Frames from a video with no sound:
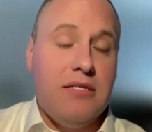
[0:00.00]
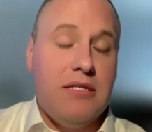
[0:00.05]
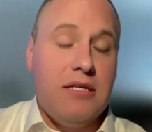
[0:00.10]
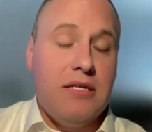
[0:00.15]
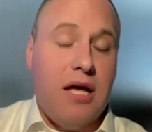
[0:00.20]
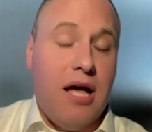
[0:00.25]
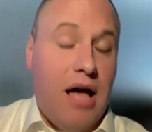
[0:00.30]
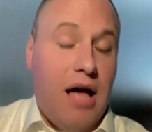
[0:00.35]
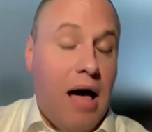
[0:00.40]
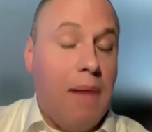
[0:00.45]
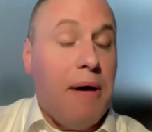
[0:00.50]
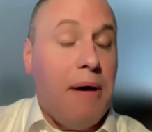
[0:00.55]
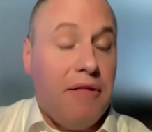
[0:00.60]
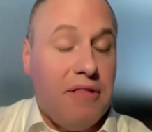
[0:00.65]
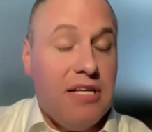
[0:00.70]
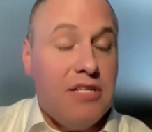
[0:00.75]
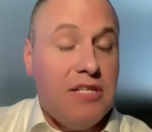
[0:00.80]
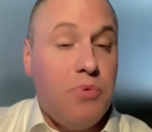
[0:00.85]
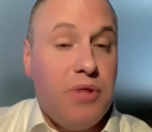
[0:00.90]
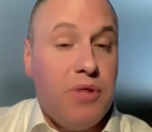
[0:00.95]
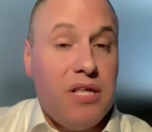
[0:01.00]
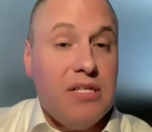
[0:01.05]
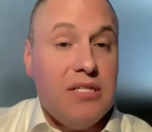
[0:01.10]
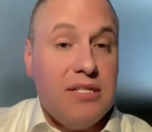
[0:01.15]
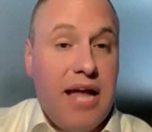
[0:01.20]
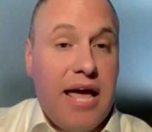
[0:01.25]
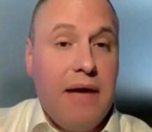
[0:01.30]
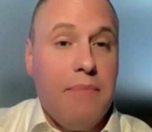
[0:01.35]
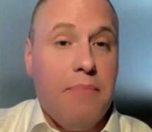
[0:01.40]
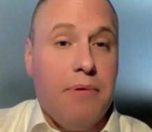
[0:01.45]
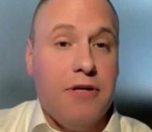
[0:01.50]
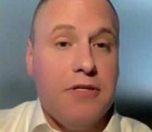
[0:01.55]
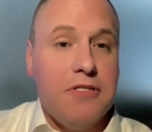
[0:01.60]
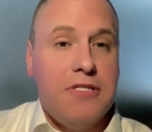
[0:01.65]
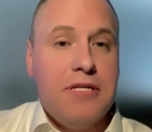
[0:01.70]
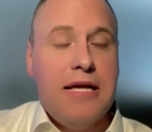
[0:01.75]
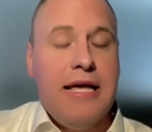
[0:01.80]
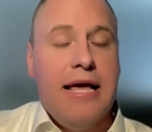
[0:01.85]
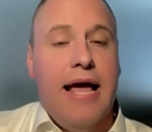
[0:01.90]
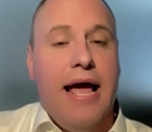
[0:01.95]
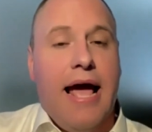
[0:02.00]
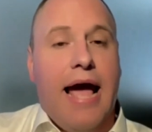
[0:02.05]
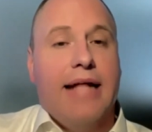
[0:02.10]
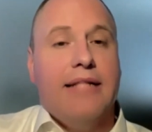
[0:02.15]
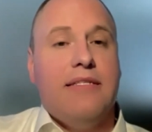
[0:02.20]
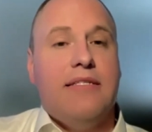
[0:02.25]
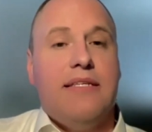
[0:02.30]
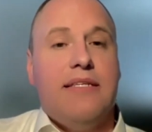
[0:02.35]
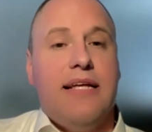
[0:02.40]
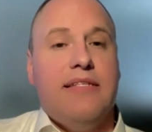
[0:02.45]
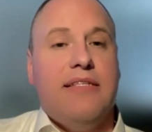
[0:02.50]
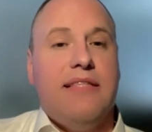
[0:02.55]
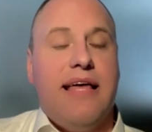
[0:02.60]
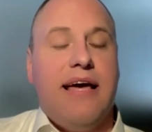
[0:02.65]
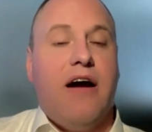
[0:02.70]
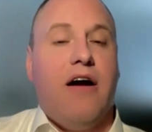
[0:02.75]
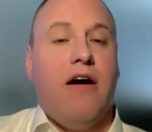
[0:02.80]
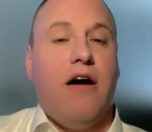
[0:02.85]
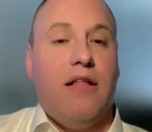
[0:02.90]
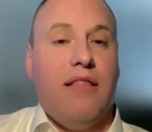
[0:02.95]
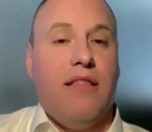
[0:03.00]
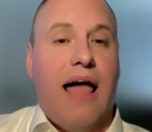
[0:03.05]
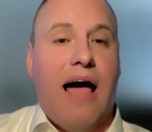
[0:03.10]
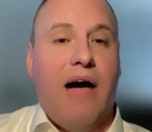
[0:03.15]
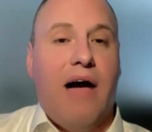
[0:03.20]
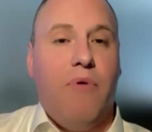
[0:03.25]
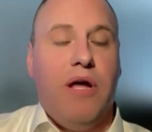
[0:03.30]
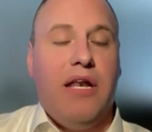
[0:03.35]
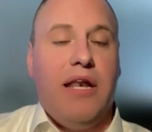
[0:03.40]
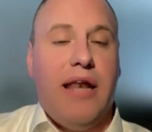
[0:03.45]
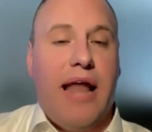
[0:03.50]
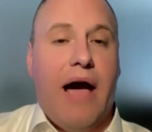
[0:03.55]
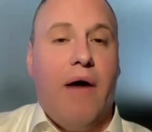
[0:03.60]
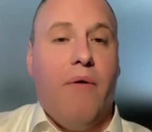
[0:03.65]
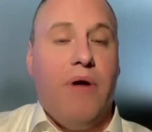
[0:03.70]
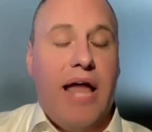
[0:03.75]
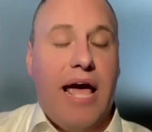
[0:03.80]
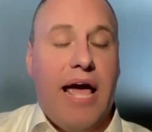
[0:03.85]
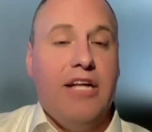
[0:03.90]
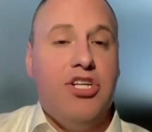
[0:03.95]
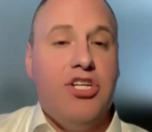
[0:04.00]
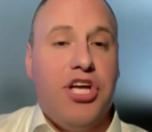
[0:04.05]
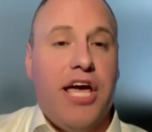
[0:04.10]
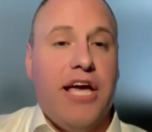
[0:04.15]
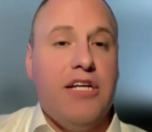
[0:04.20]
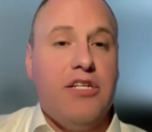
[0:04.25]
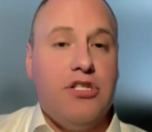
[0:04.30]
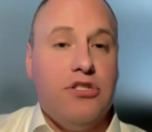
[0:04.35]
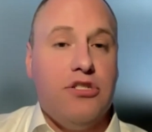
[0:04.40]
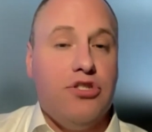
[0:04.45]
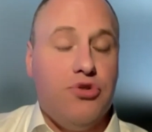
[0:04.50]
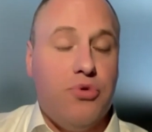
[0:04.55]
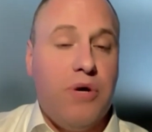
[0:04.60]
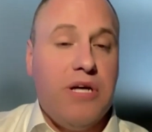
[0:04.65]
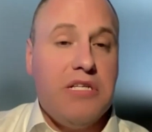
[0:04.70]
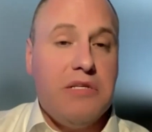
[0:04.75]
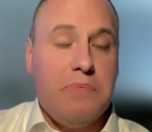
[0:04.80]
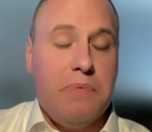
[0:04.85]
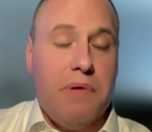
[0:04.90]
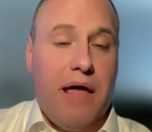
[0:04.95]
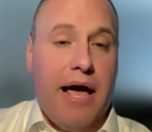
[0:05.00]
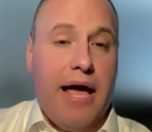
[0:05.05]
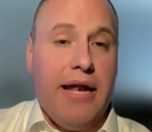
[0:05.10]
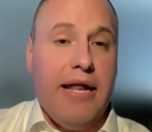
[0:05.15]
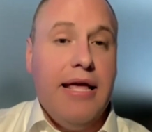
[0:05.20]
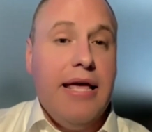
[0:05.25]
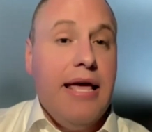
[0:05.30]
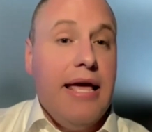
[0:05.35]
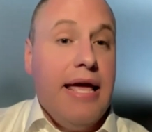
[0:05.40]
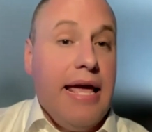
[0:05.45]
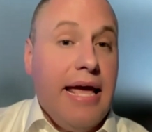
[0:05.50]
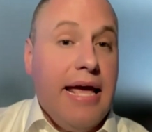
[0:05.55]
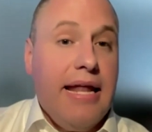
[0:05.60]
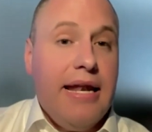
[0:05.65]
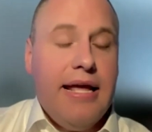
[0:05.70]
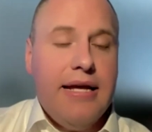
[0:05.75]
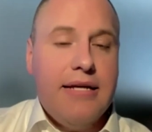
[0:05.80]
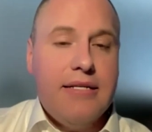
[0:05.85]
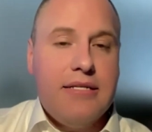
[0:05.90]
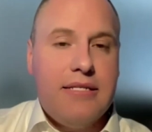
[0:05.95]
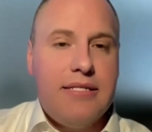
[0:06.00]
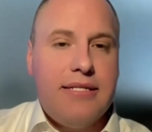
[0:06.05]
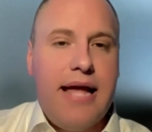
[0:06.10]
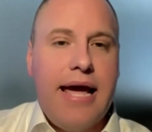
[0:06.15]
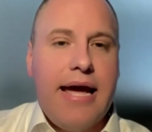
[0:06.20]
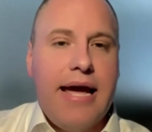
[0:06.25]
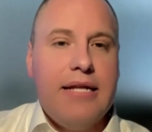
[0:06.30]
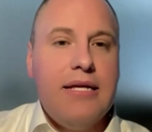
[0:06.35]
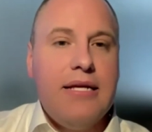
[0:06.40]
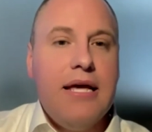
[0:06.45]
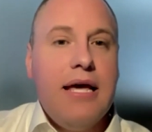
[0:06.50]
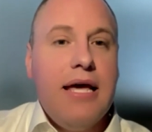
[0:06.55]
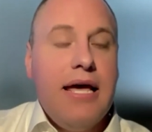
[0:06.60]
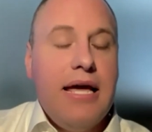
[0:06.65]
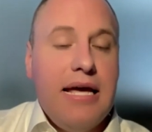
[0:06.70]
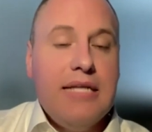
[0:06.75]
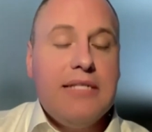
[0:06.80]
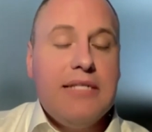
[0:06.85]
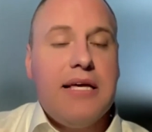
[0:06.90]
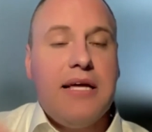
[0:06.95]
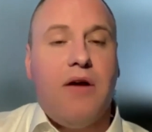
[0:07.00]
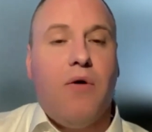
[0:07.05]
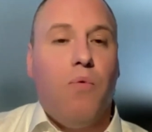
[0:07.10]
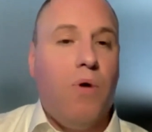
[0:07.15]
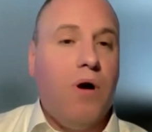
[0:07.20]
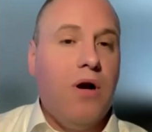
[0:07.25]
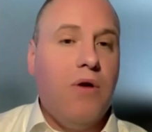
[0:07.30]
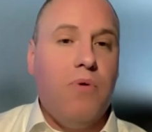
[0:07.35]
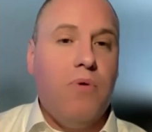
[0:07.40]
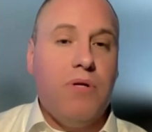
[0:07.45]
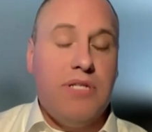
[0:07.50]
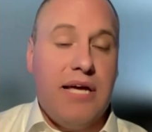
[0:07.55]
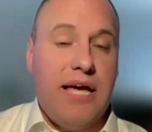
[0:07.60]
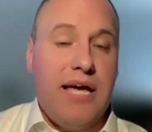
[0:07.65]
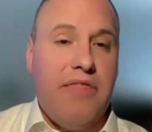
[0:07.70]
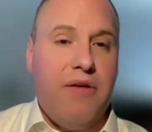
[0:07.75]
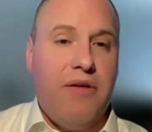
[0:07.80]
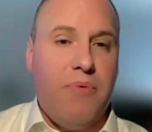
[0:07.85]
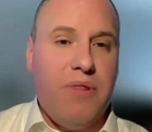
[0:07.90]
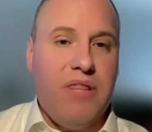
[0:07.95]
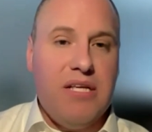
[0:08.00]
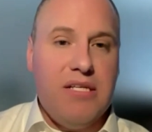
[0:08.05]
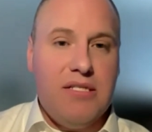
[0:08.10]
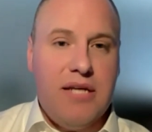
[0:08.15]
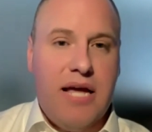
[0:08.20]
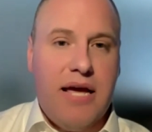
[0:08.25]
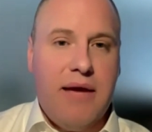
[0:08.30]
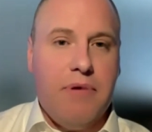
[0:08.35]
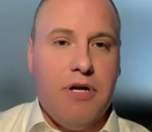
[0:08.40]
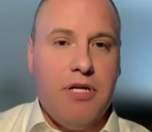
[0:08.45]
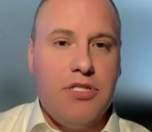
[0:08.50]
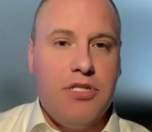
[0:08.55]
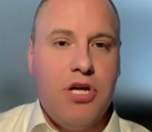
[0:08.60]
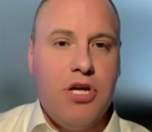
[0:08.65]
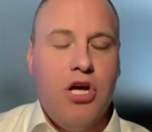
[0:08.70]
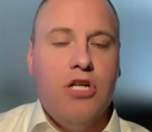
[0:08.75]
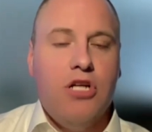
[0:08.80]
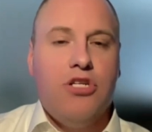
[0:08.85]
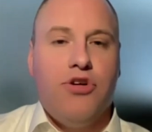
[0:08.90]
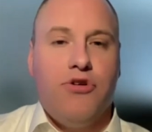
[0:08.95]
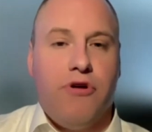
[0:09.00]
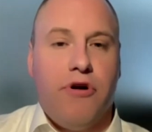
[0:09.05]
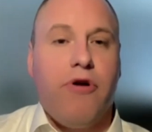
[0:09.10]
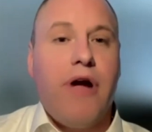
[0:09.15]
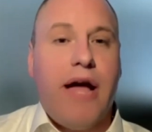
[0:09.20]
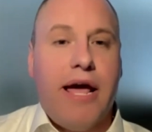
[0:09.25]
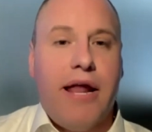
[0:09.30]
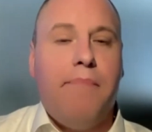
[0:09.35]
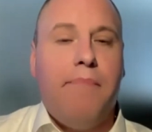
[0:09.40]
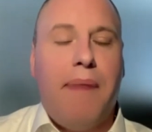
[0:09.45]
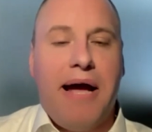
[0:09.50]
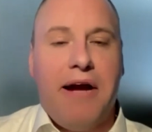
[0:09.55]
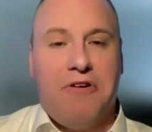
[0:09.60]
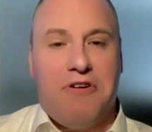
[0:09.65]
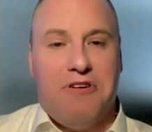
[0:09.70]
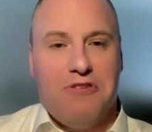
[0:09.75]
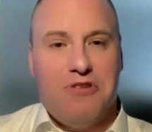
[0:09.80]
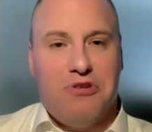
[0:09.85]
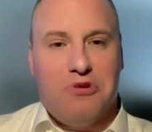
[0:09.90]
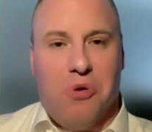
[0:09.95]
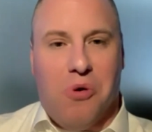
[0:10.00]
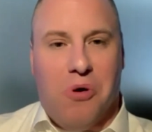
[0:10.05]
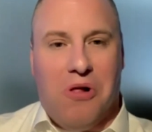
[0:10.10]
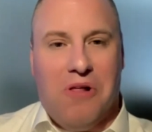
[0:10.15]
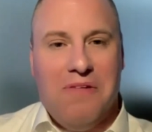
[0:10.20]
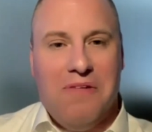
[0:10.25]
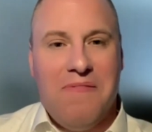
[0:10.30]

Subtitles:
about this with his neighbors, and since they are allowing now an education choice plan in his state, he's going to work together with his neighbors to create a micro school.